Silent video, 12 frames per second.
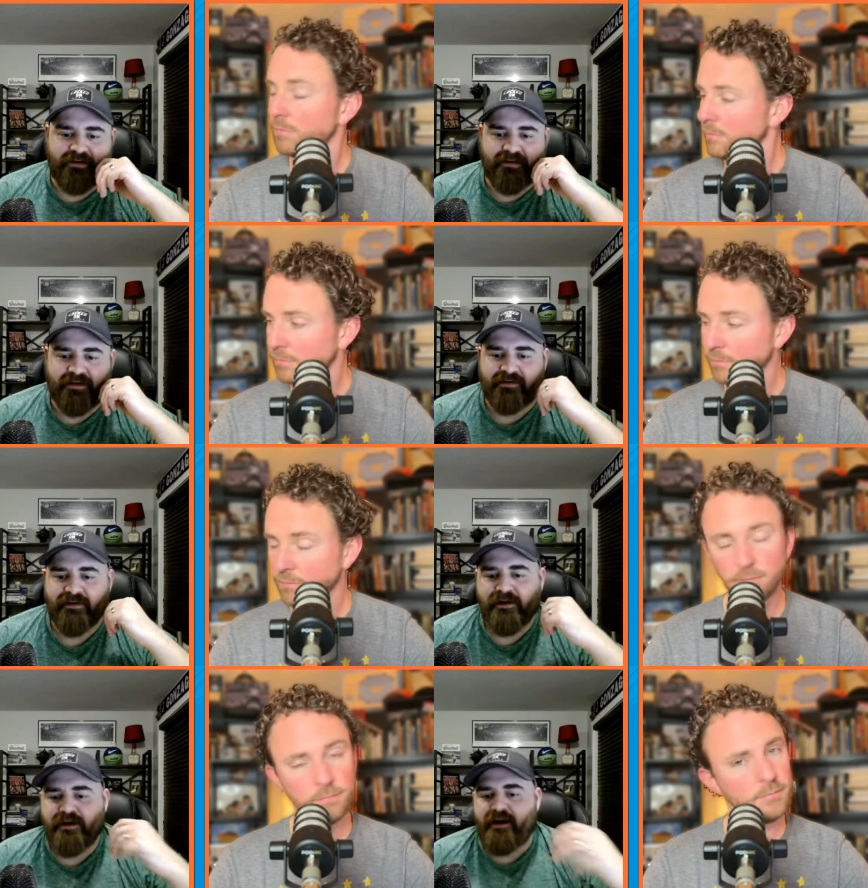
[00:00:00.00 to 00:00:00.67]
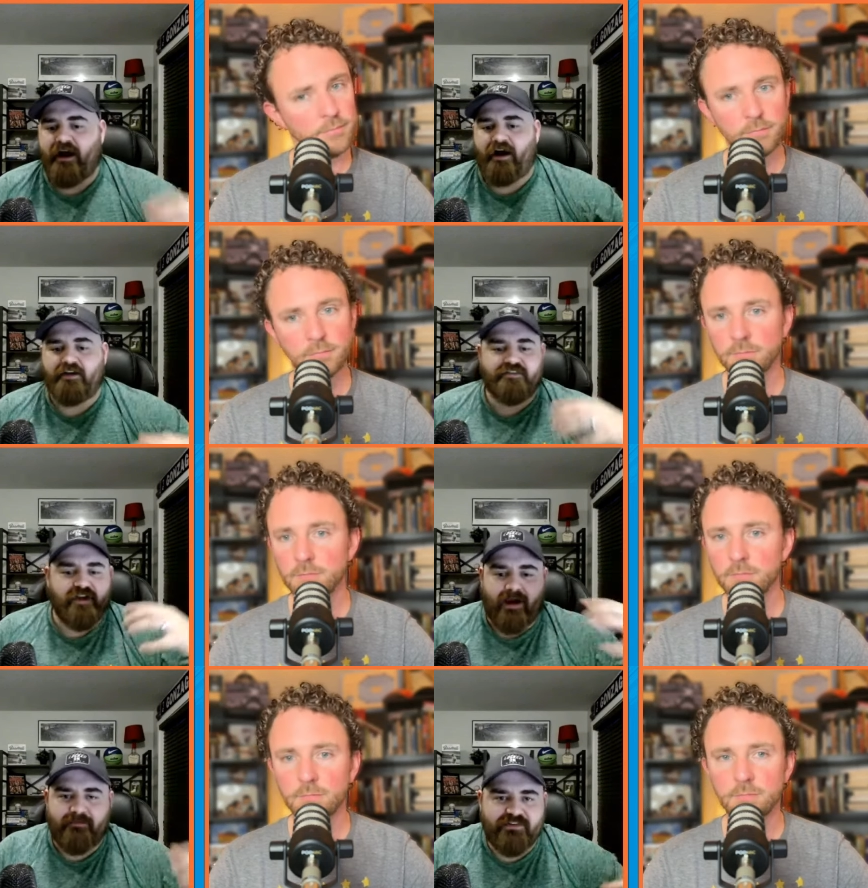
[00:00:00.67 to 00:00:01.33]
Speaker 1: And, and uh,
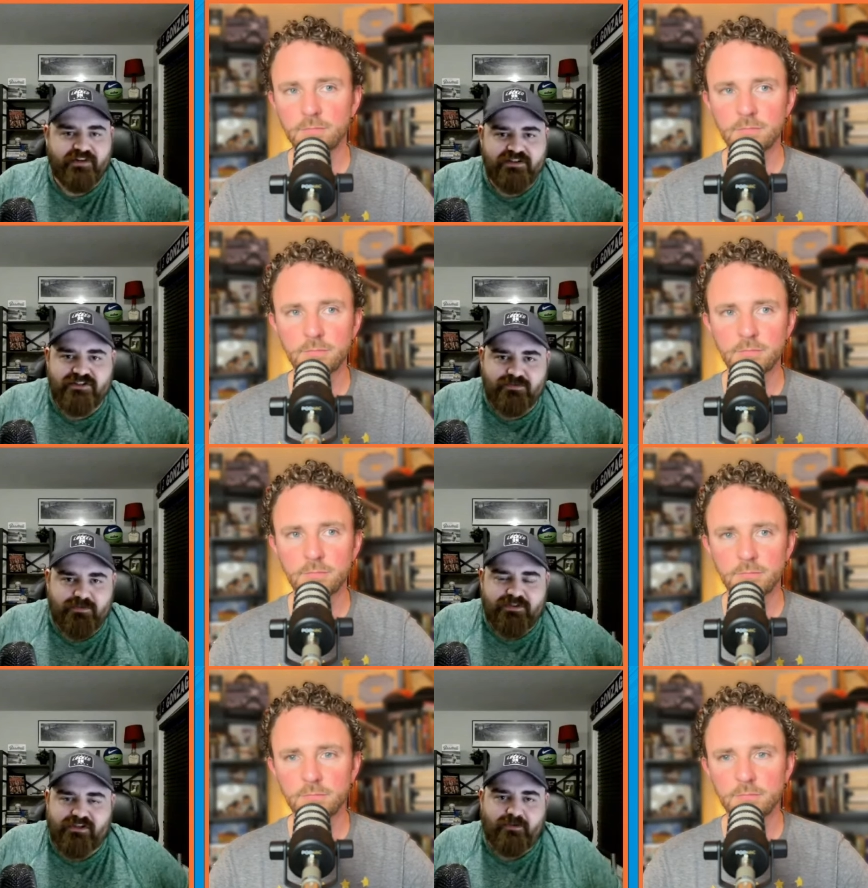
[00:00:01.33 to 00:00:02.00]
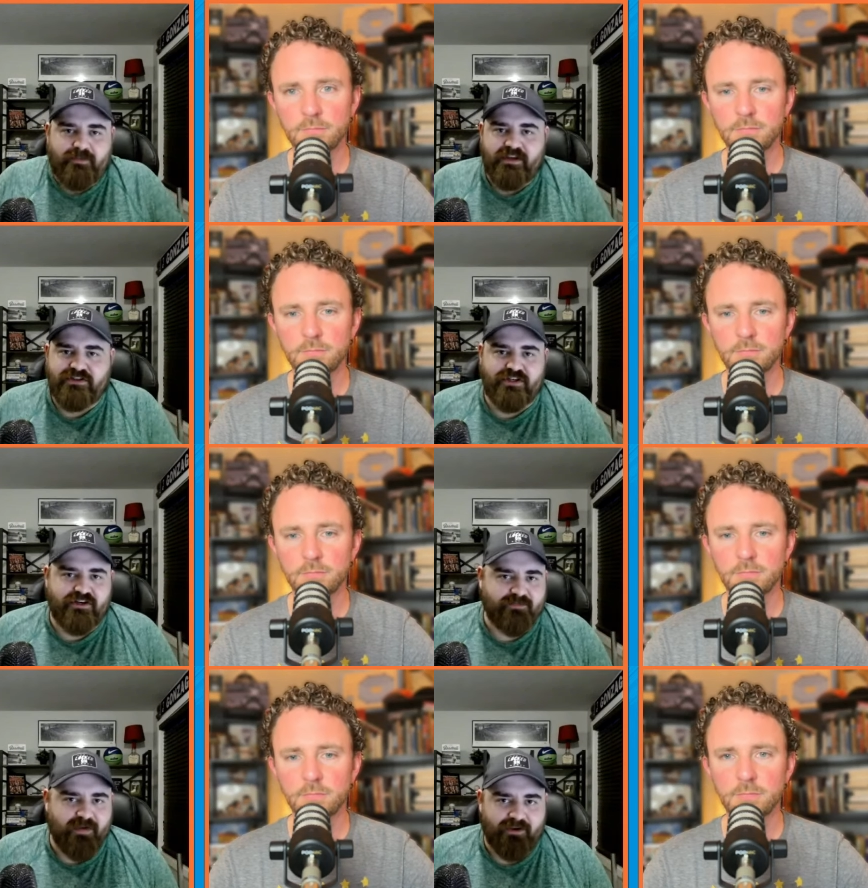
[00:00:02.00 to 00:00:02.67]
conversations with the committee
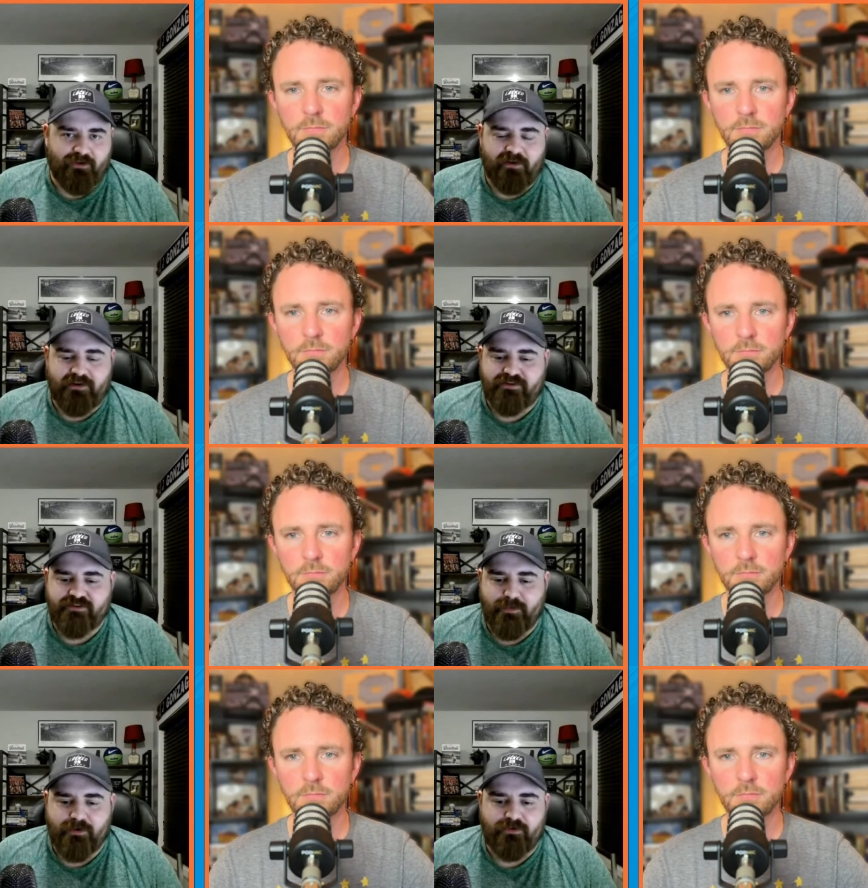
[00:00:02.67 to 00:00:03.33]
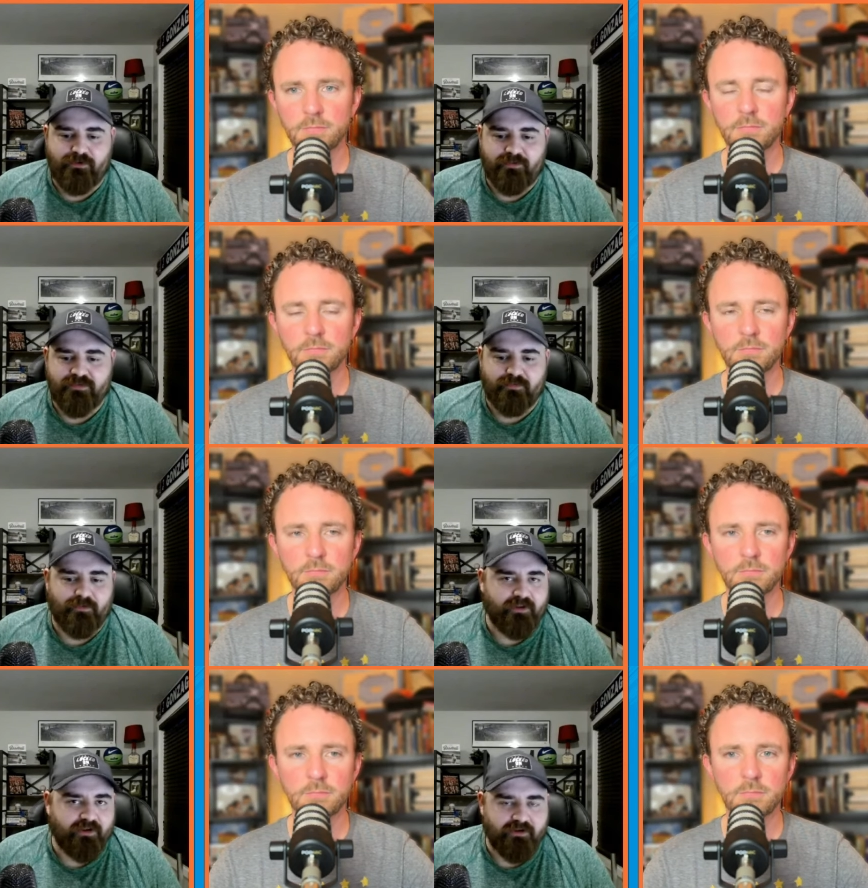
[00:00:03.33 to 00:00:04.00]
chairs, Matt Norlander spoke to him
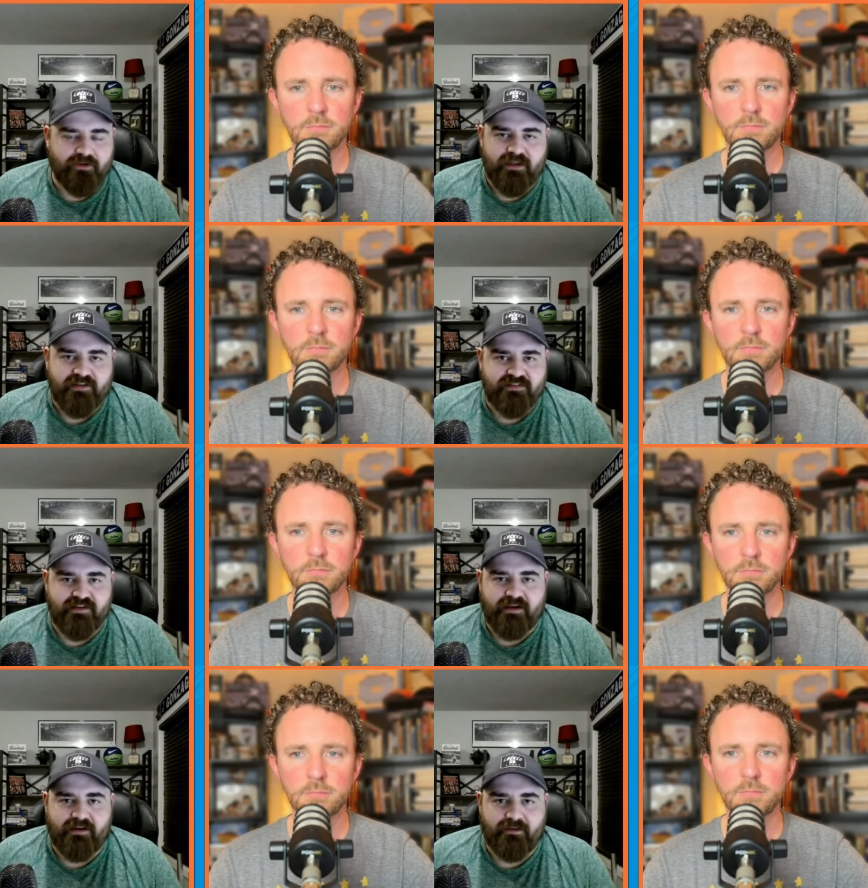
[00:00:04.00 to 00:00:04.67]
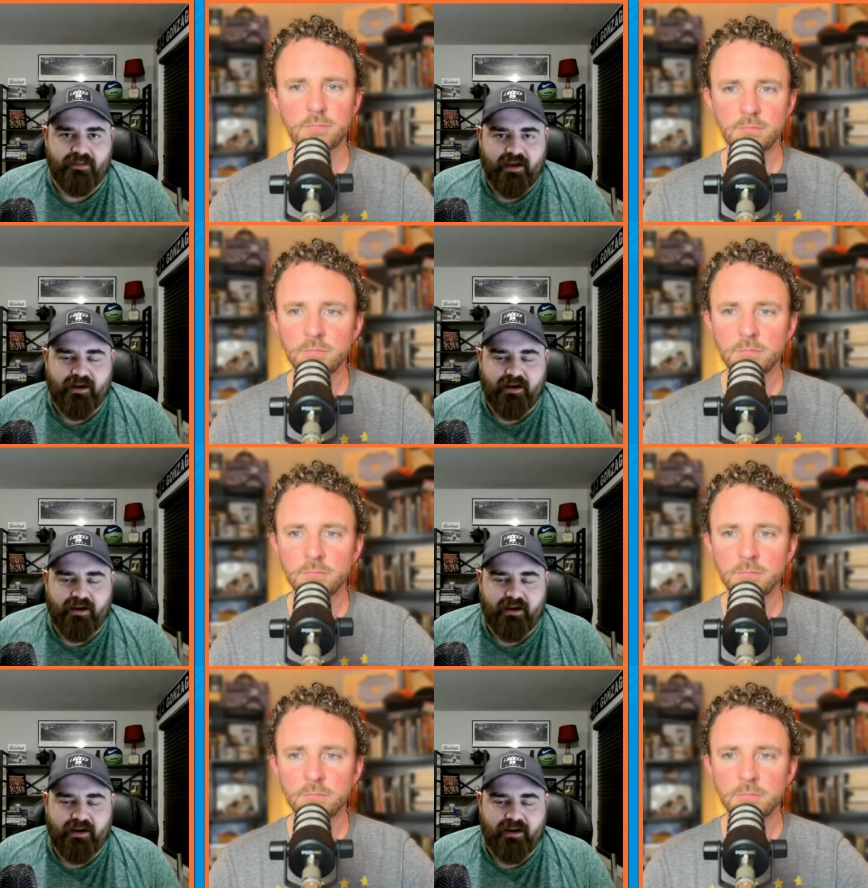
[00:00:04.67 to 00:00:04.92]
some really good insight into that